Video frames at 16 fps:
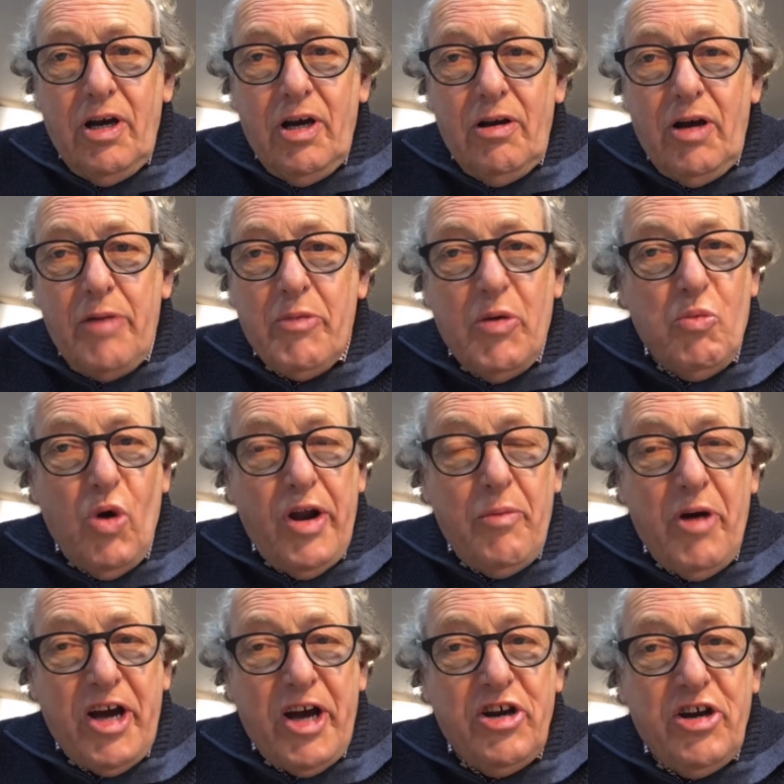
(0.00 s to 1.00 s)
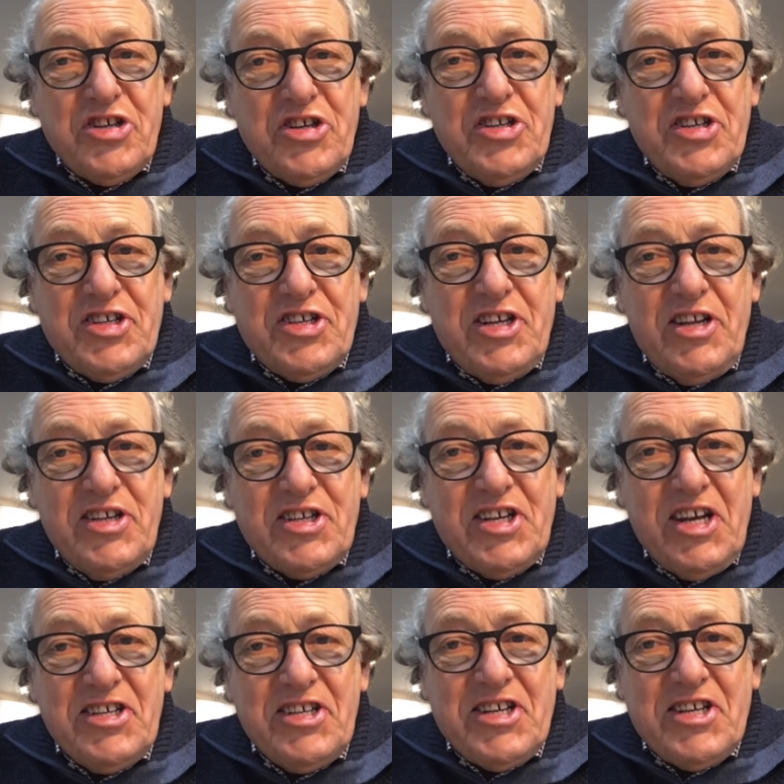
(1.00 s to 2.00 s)
I remember one of my cousins didn't see
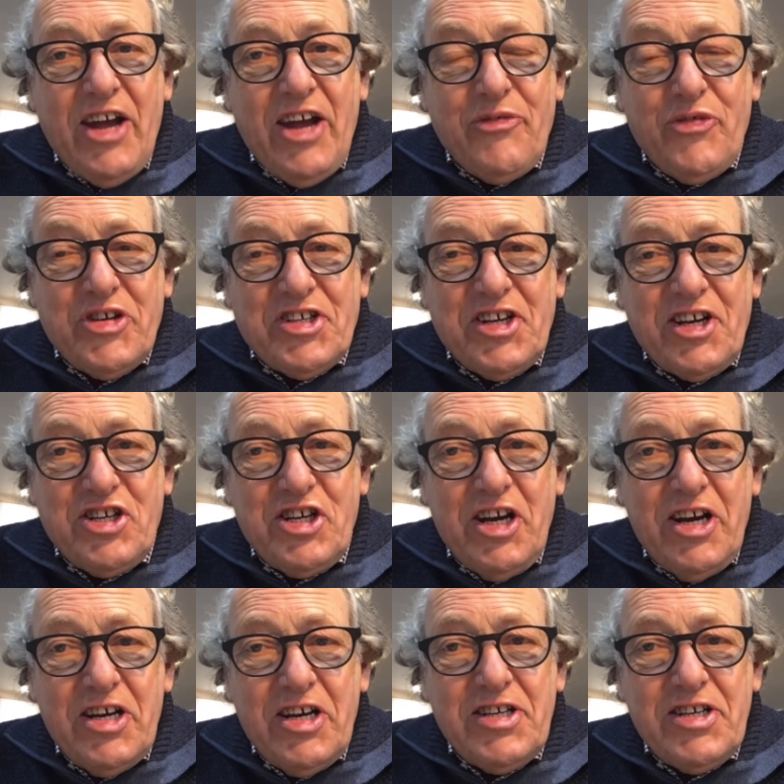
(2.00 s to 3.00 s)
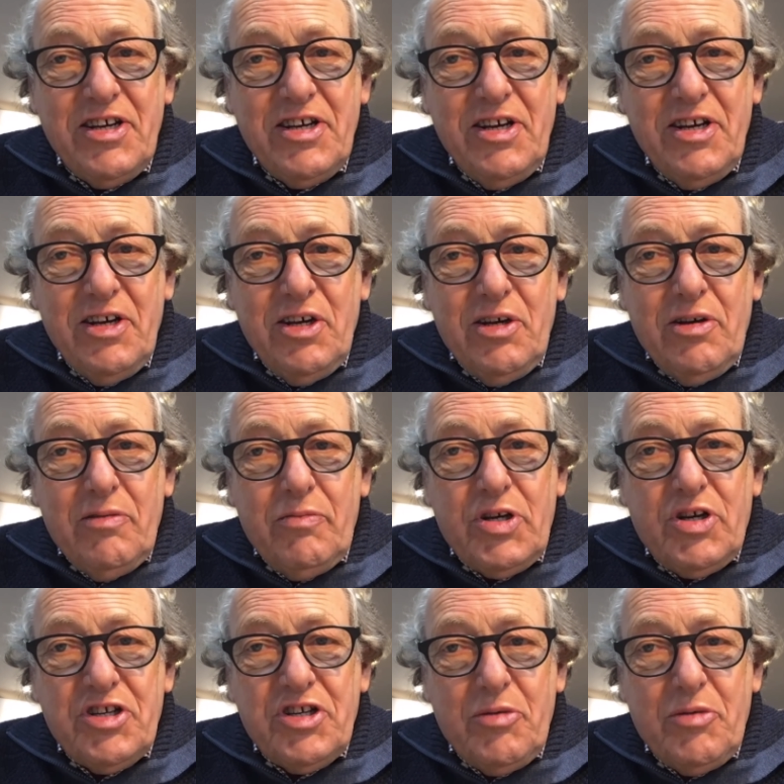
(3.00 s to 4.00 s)
his dad for 6 years
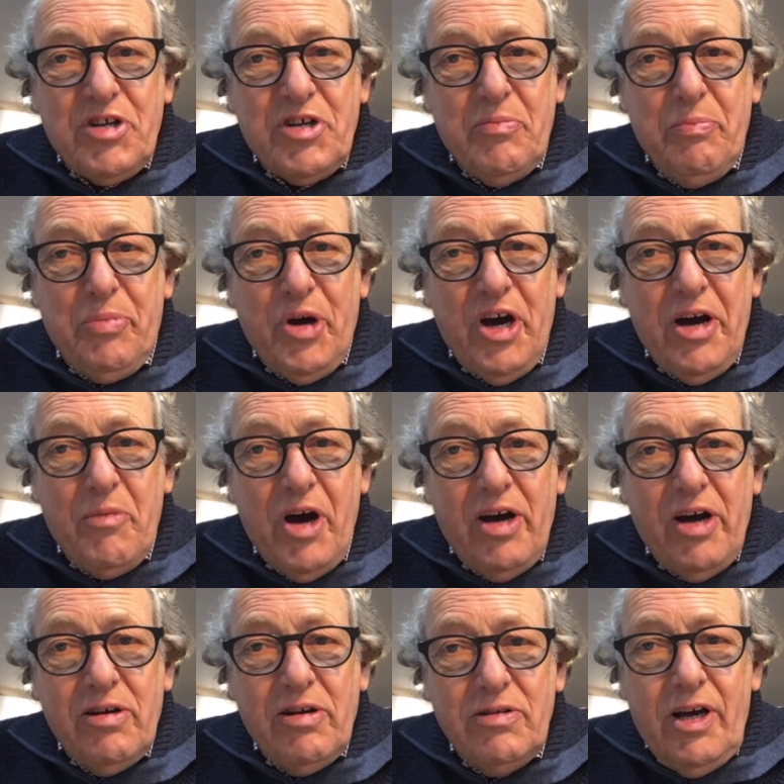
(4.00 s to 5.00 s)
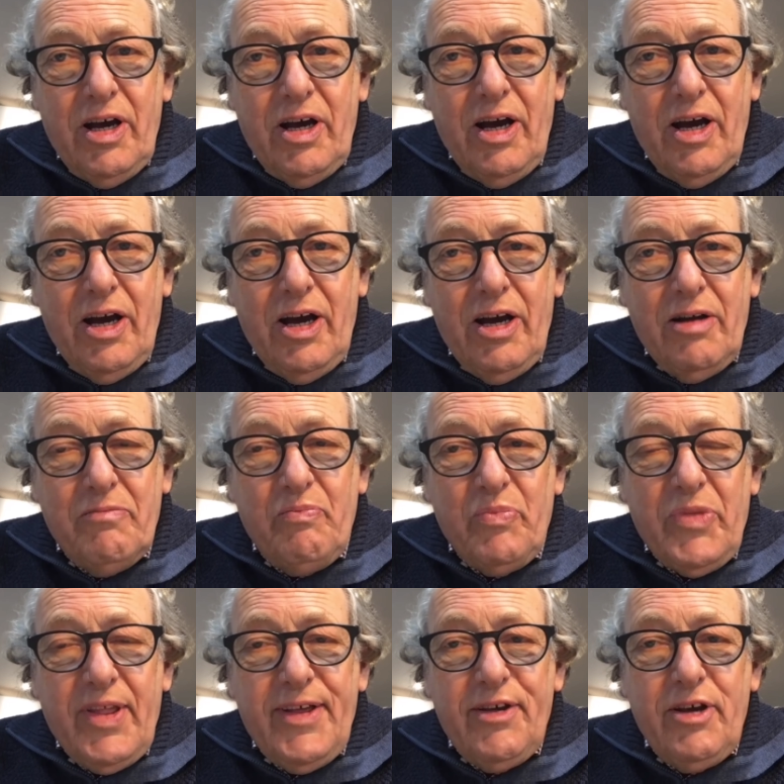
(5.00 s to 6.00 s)
because he was in Burma.
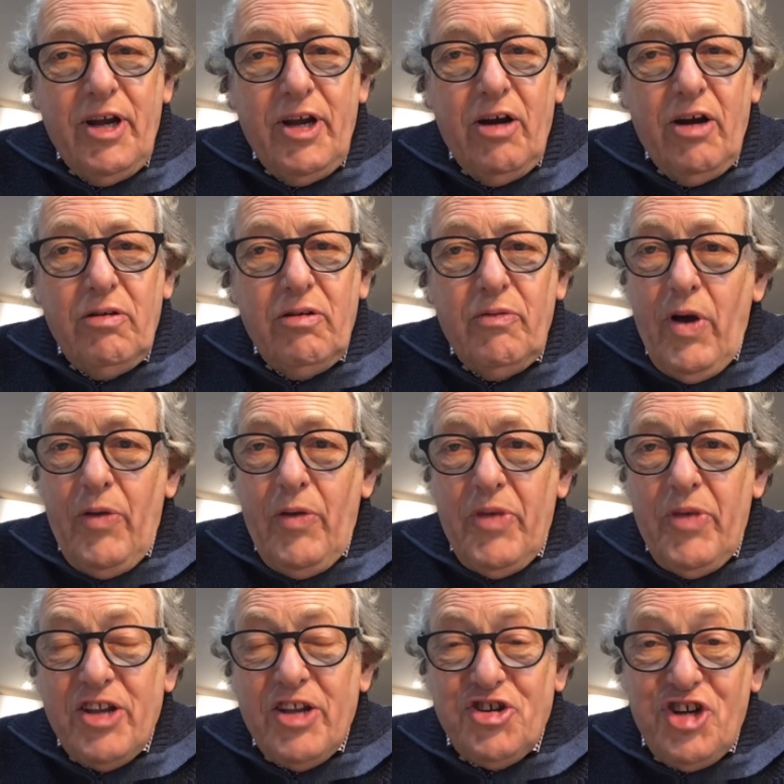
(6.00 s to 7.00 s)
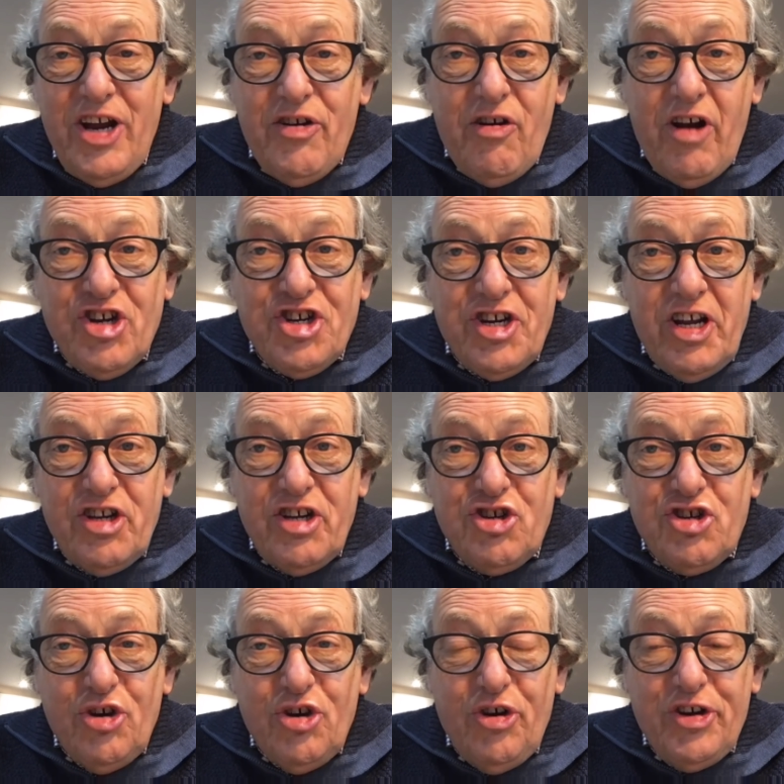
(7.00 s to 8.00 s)
You know, that generation
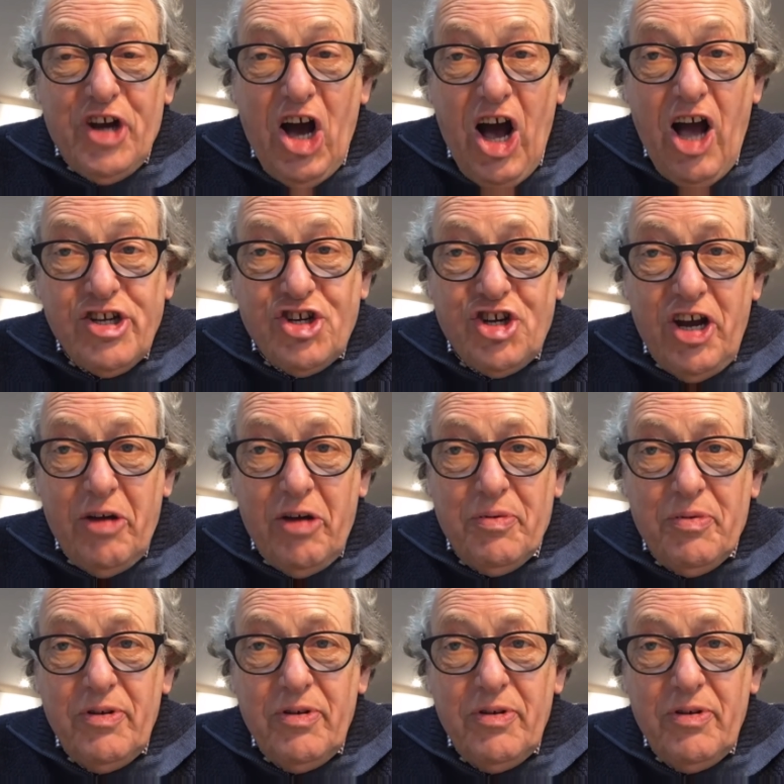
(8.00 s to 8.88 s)
endured hardship.